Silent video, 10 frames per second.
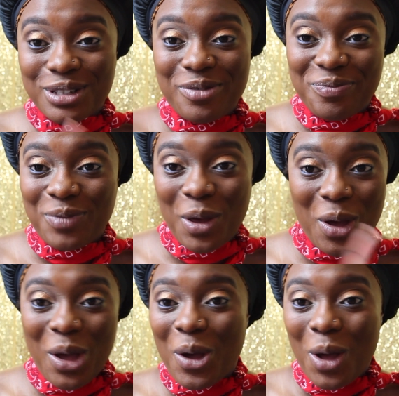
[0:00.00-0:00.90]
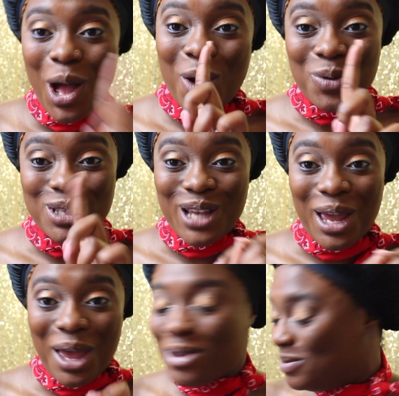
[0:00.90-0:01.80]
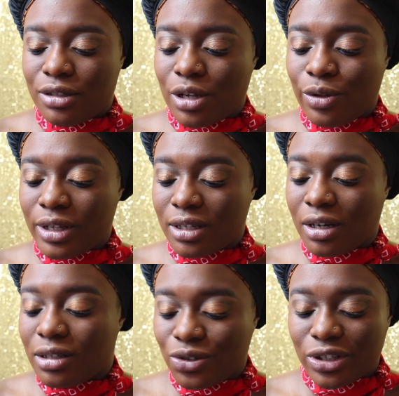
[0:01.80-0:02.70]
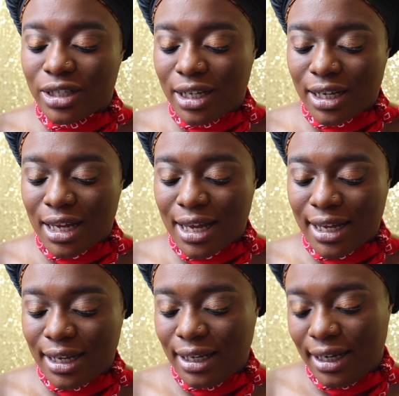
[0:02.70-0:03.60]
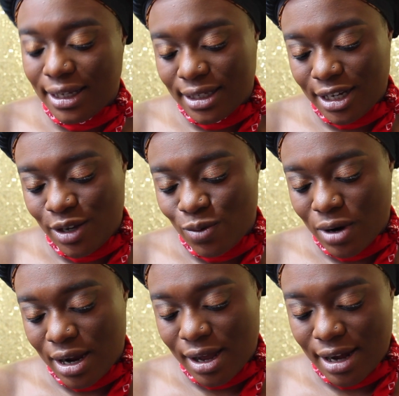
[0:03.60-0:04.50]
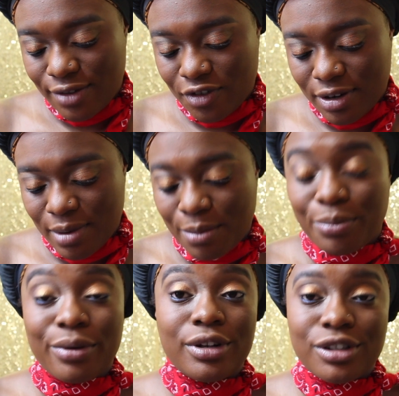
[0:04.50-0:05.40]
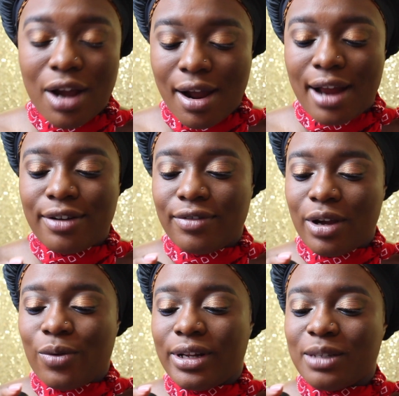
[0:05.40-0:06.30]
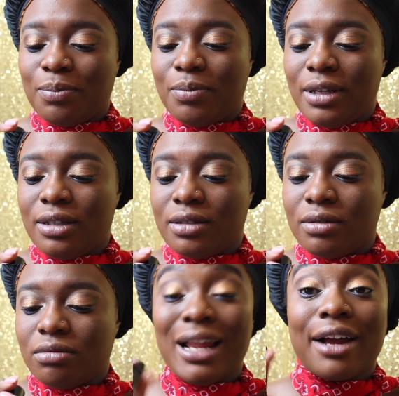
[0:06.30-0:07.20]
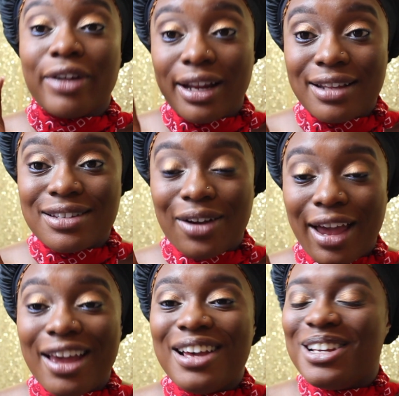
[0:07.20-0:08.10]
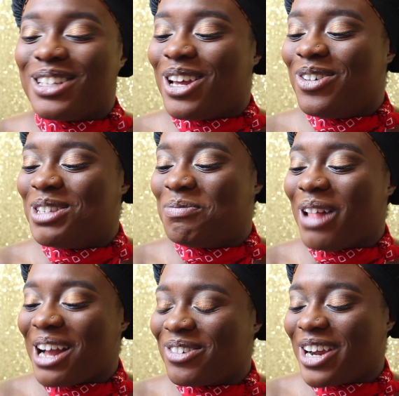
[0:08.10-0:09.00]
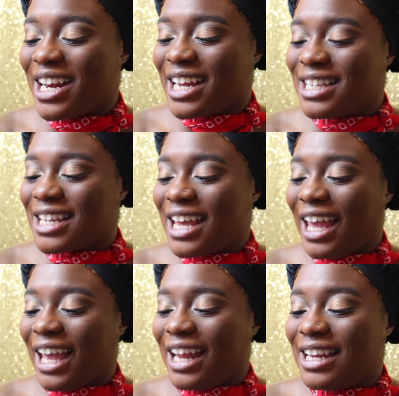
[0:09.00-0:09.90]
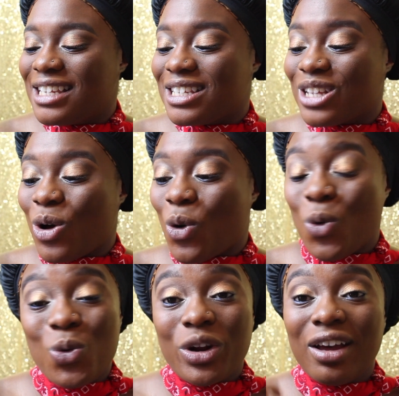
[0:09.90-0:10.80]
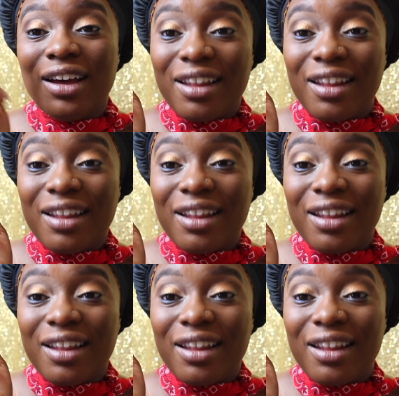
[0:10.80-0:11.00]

So 1 second. So this contour stick, I can't tell you where I got it from. I'm pretty sure I got it, oh, it's Black Radiance. Okay, so it's Black Radiance, and this is old.